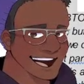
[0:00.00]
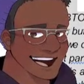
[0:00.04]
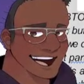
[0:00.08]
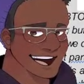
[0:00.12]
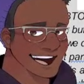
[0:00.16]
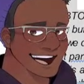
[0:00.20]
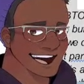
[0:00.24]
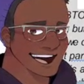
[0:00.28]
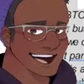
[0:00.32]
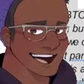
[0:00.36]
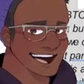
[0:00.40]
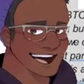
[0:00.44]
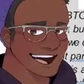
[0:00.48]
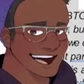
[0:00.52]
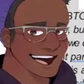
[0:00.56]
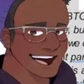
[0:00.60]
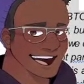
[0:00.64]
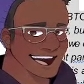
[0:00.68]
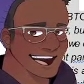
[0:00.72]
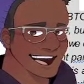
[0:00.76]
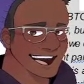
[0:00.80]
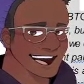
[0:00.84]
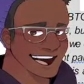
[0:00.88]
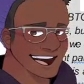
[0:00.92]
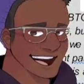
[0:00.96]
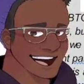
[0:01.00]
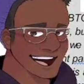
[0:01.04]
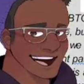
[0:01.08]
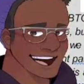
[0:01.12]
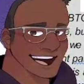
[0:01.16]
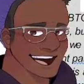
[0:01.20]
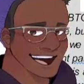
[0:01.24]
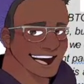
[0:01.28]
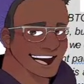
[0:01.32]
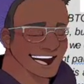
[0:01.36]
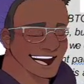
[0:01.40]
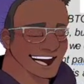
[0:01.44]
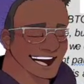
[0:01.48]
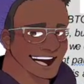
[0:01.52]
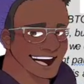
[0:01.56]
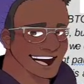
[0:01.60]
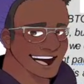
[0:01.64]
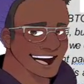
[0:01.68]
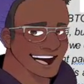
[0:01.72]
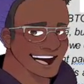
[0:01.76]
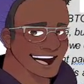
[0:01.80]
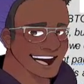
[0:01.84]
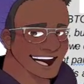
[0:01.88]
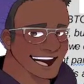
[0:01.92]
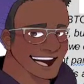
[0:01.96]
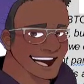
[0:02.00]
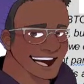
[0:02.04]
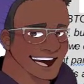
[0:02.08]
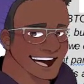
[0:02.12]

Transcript: have slides. Remember when, you guys remember that?